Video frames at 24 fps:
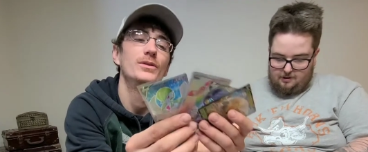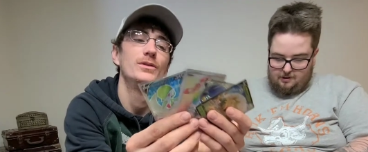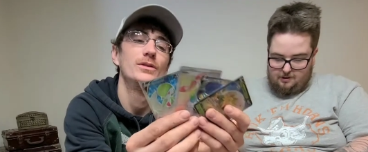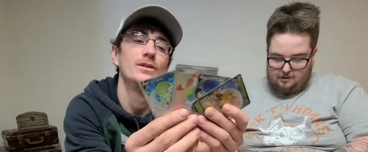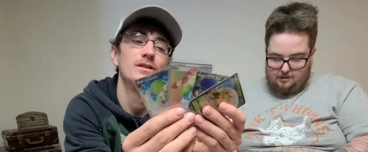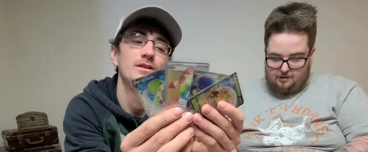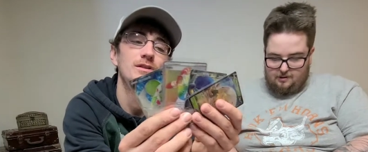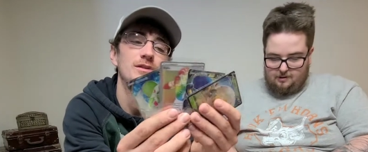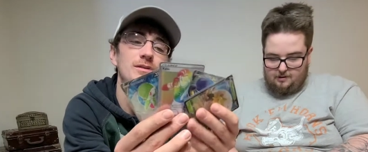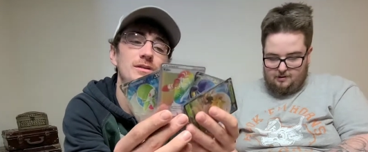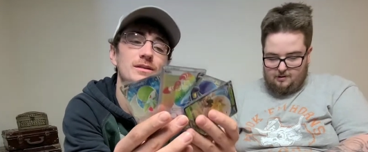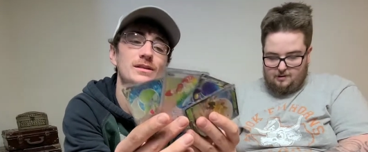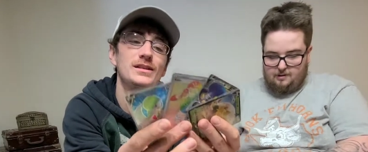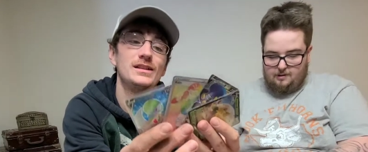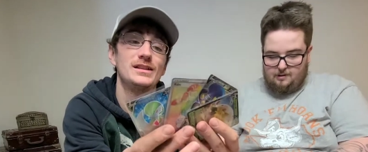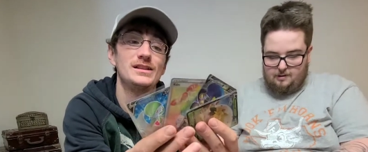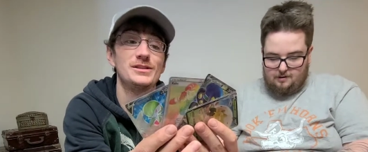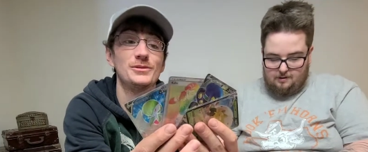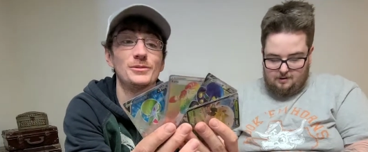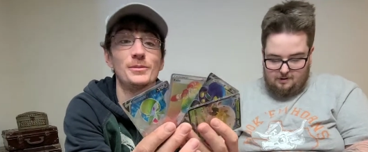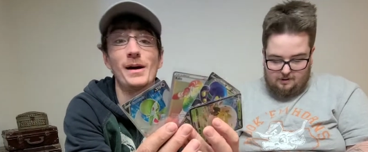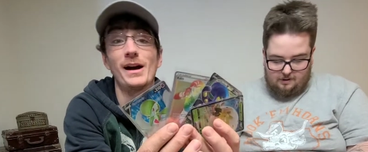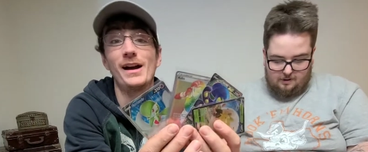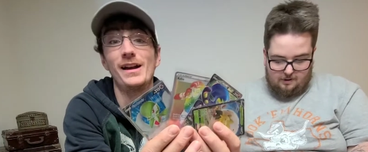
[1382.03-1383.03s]
Speaker 1: is these
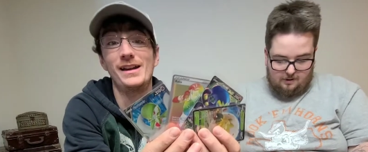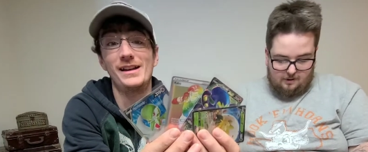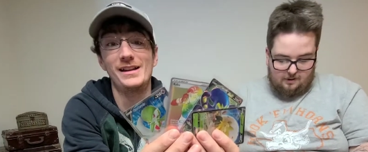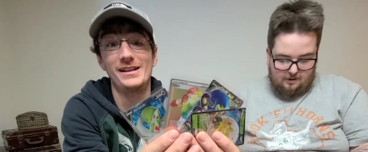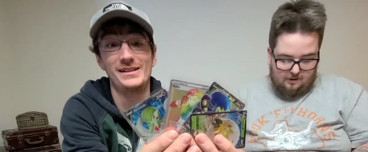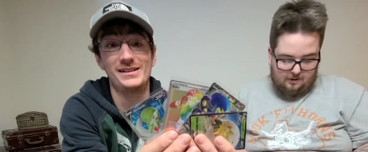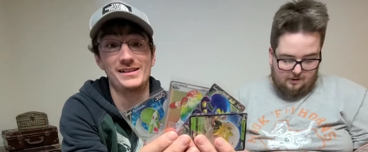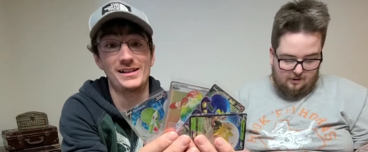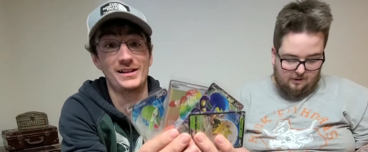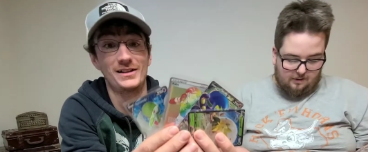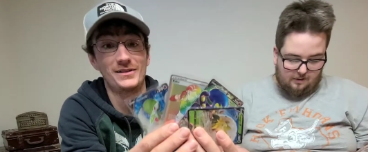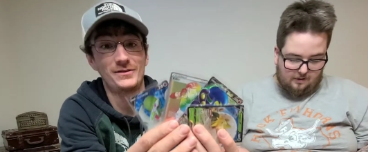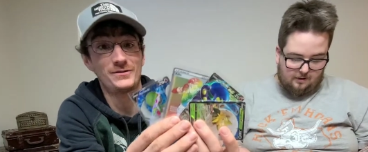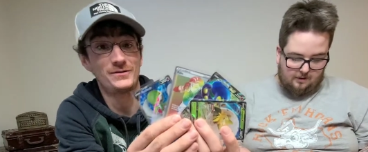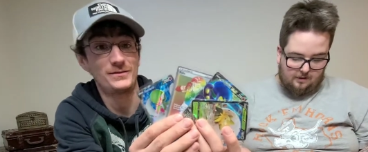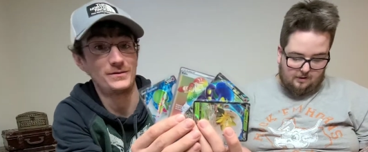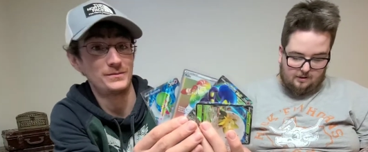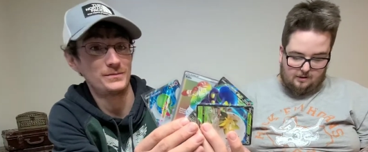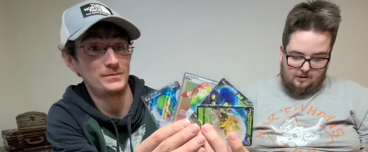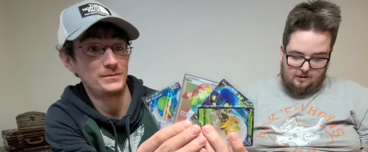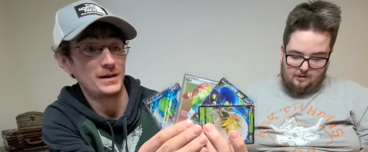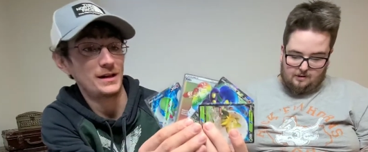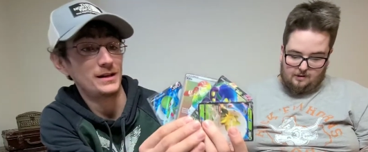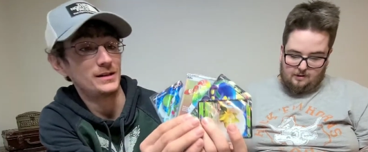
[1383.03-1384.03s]
are my hits off
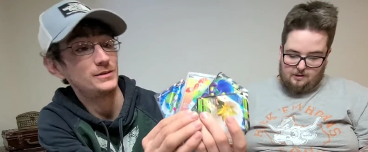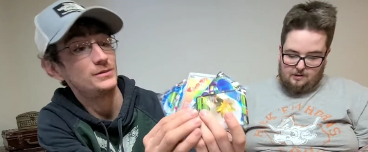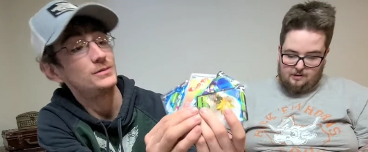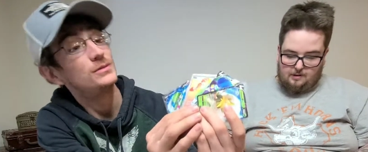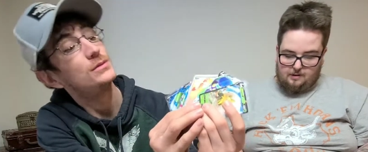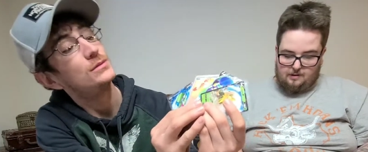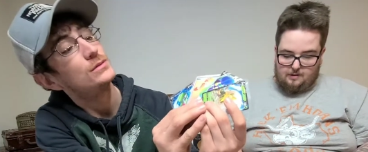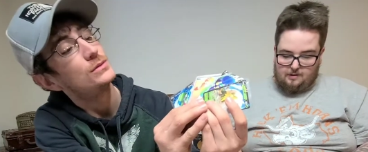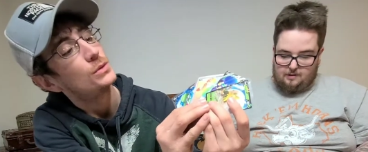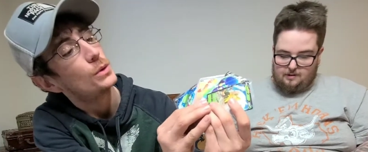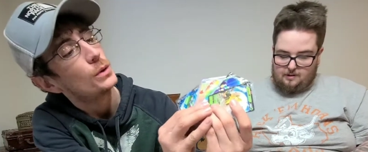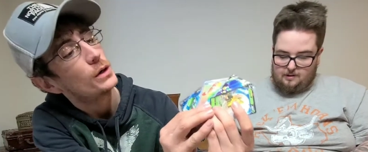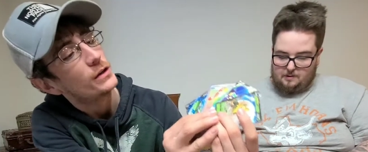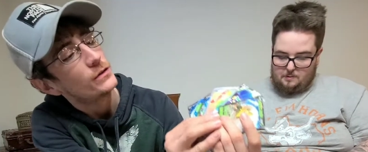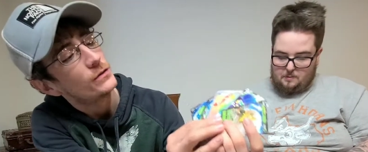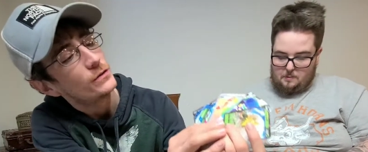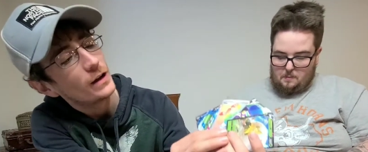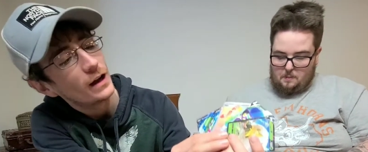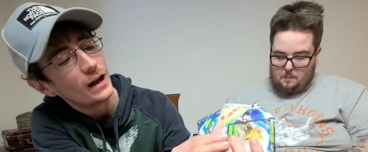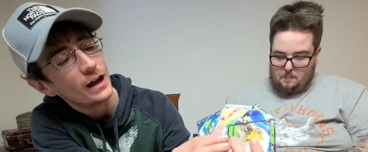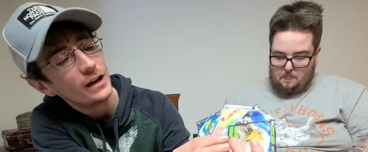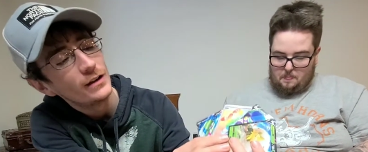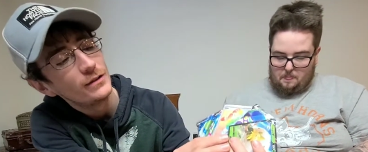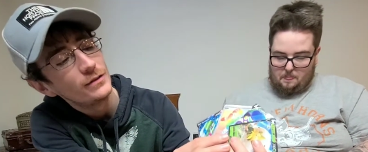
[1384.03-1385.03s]
my twenty
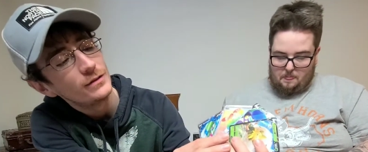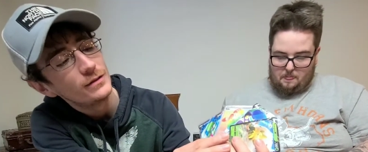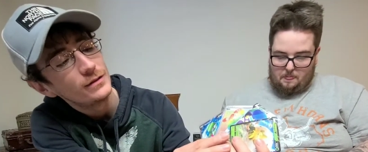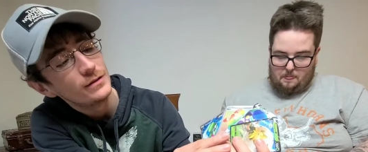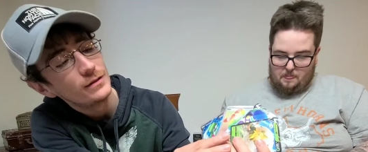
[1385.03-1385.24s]
five.